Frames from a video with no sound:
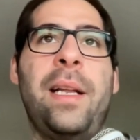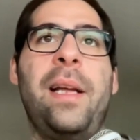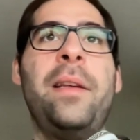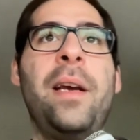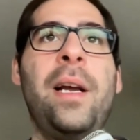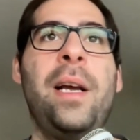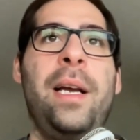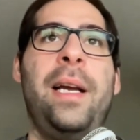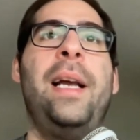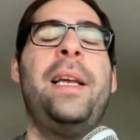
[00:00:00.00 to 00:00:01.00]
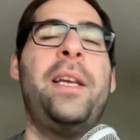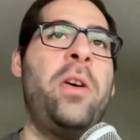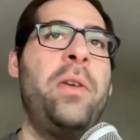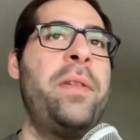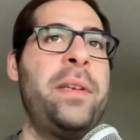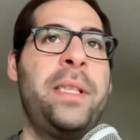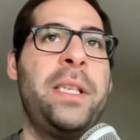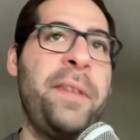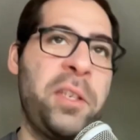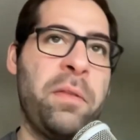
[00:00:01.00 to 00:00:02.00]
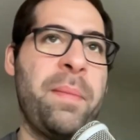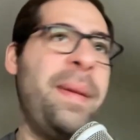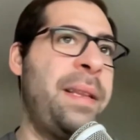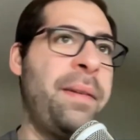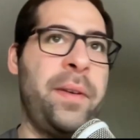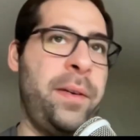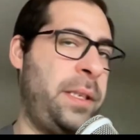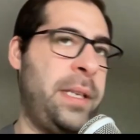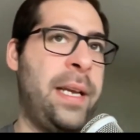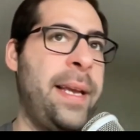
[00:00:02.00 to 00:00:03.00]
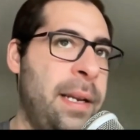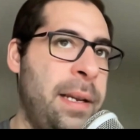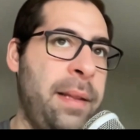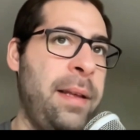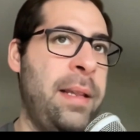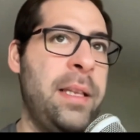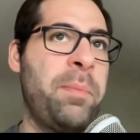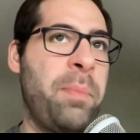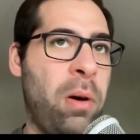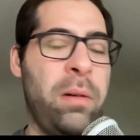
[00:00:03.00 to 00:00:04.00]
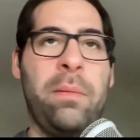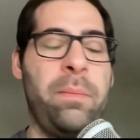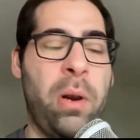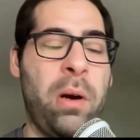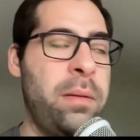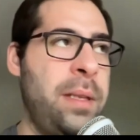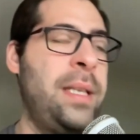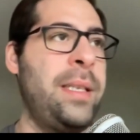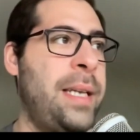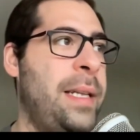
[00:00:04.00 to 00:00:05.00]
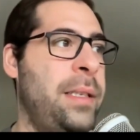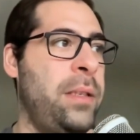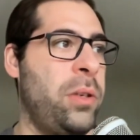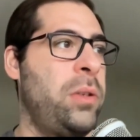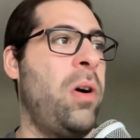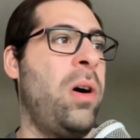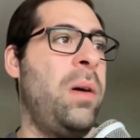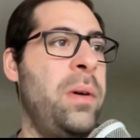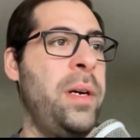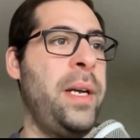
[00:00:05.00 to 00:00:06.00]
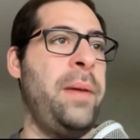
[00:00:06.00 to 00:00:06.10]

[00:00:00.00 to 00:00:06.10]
And, I know there's this vision of the metaverse, again, in this blog, the datascientist.com,